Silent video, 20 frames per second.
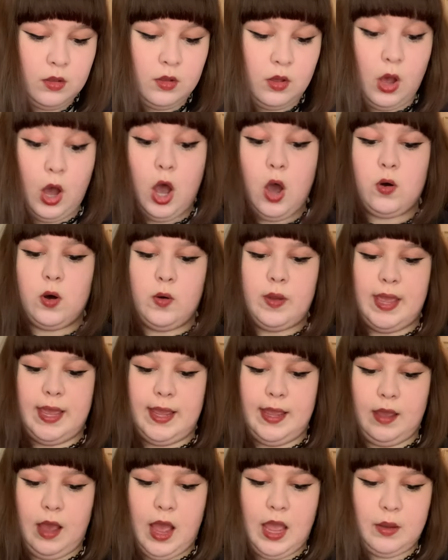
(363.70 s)
Oh,
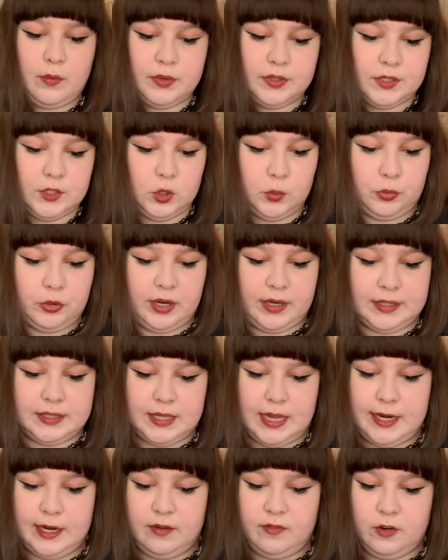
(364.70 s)
okay. I was super
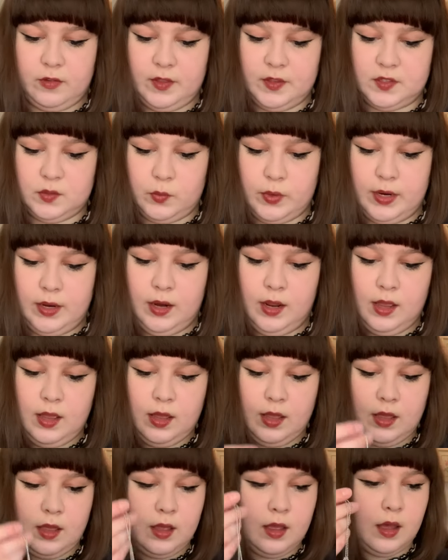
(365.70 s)
excited for this one.
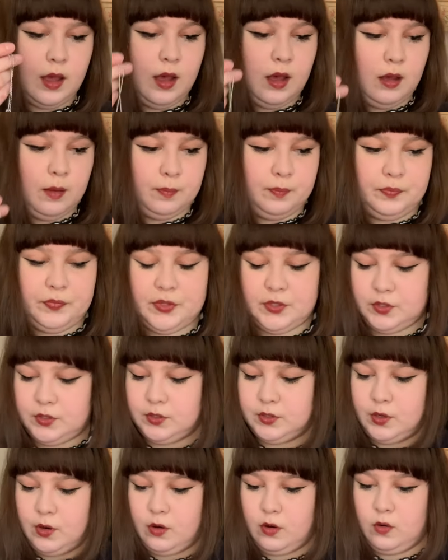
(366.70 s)
Um,
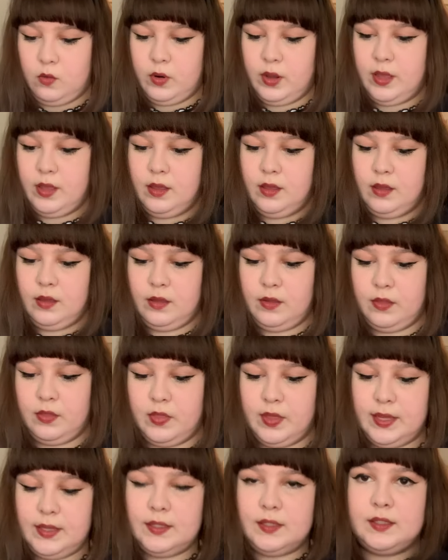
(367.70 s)
so
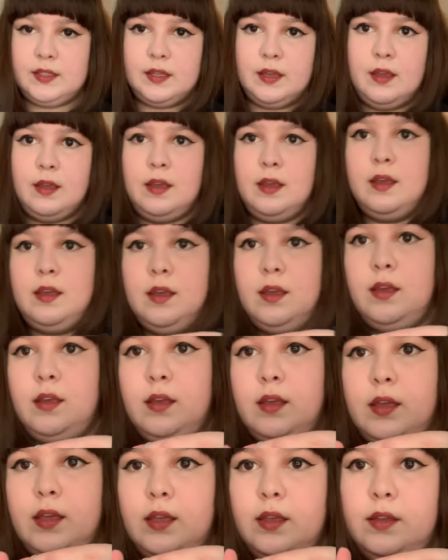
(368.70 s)
this
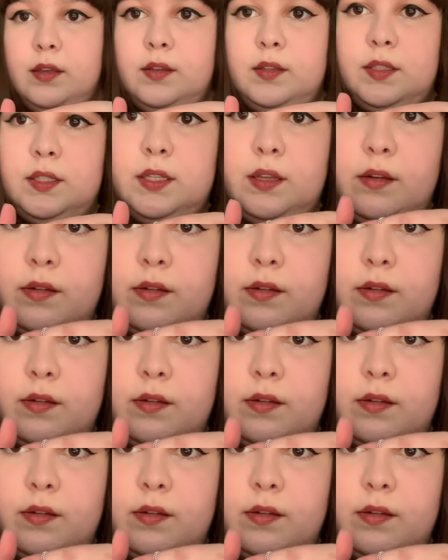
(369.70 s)
is